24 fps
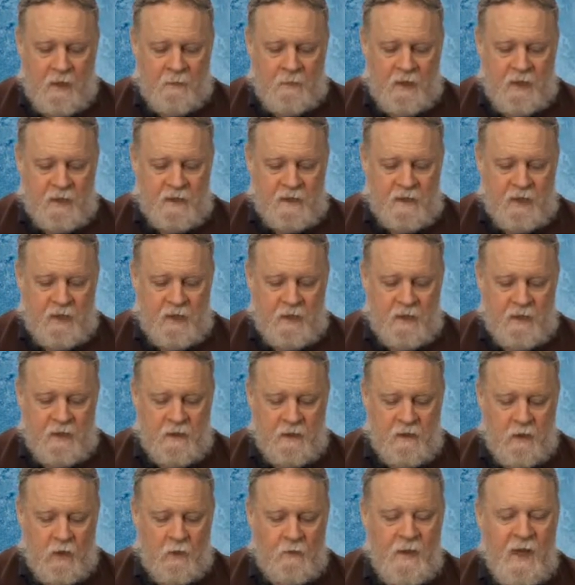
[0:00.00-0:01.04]
But
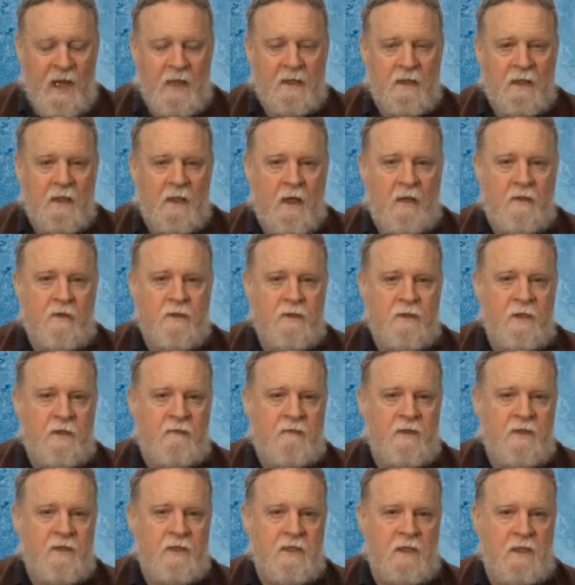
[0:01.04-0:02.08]
Kobach and the others of
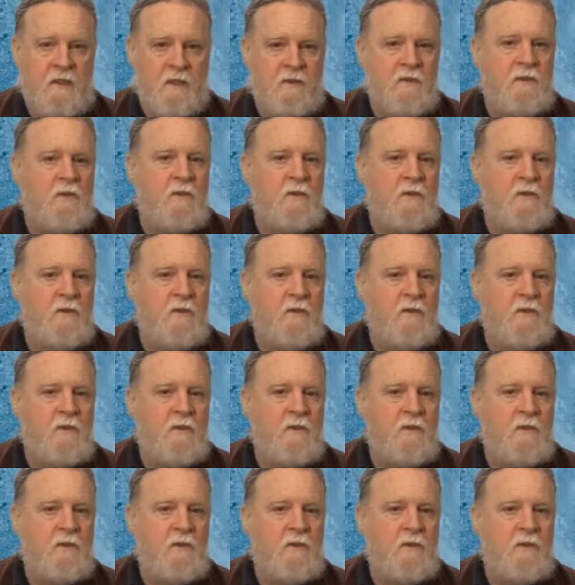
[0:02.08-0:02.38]
his ilk